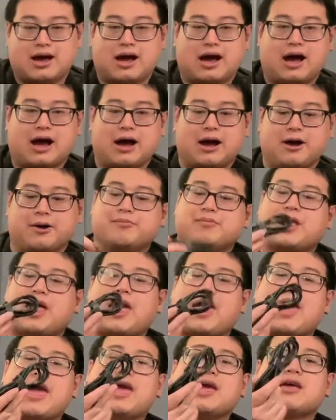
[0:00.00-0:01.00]

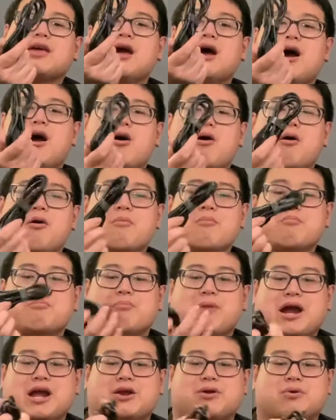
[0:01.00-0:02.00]
A
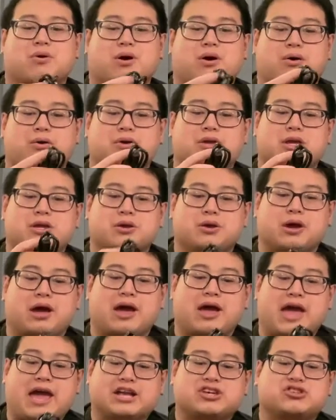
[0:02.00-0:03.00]
micro
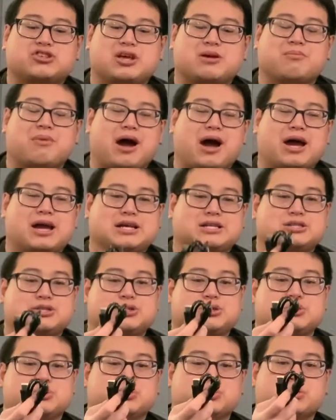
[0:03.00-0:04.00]
HDMI
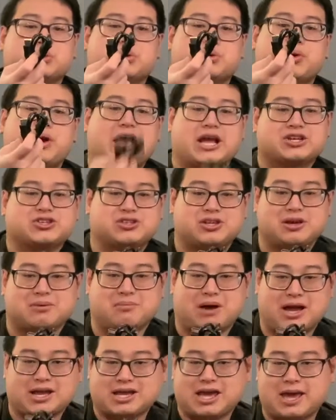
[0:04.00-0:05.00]
to
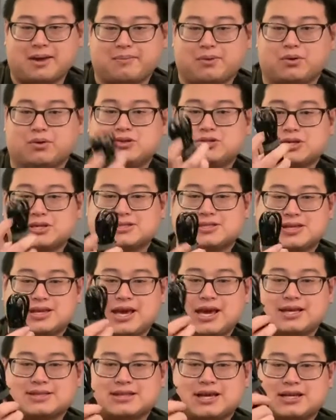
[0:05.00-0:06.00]
HDMI cable, just in
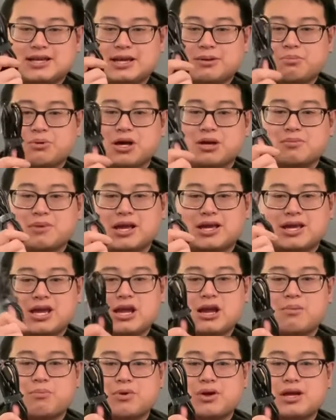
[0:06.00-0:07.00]
case I need to plug my
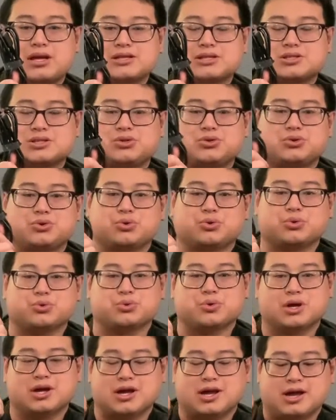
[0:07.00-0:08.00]
camera
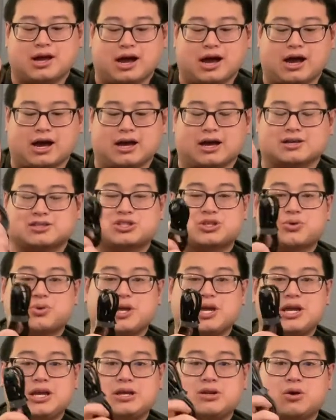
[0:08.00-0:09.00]
into a
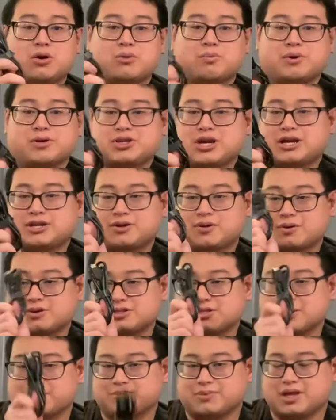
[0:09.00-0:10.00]
screen or a projector or
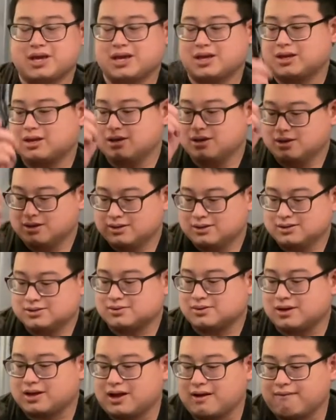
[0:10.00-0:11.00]
something.
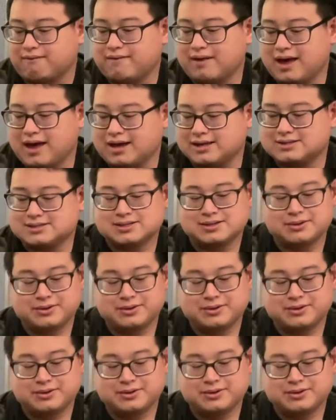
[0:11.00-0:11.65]
So I have that.